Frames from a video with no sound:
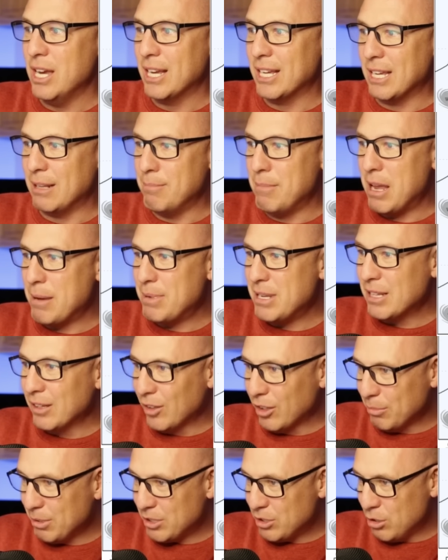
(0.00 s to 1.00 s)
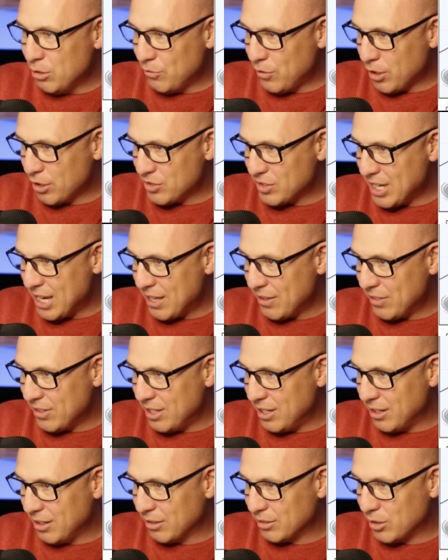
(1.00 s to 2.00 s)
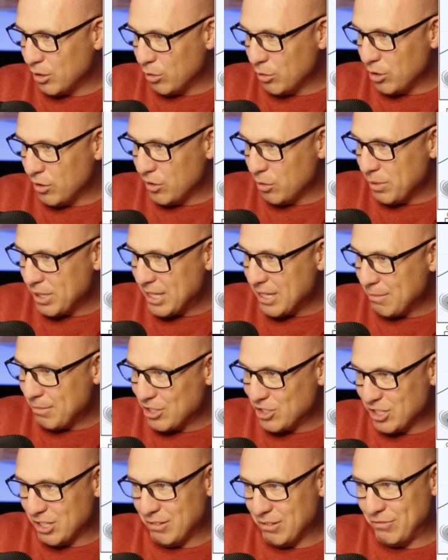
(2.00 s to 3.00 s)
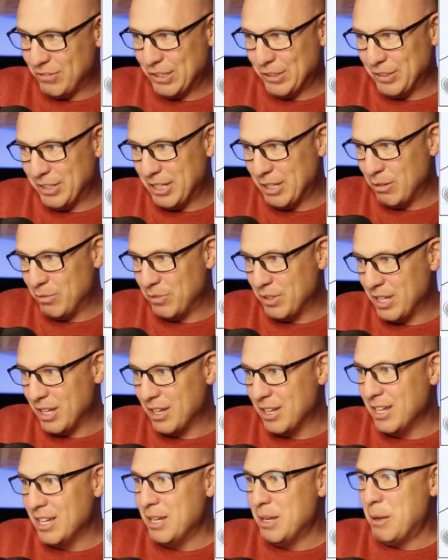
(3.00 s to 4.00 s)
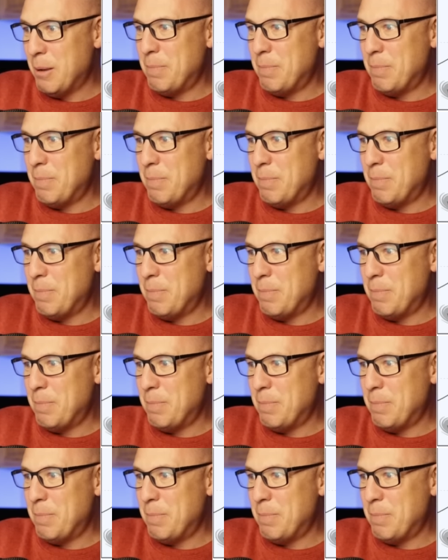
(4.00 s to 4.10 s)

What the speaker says: Again, maybe a little bit too far south here. Don't know that we get much into Philadelphia.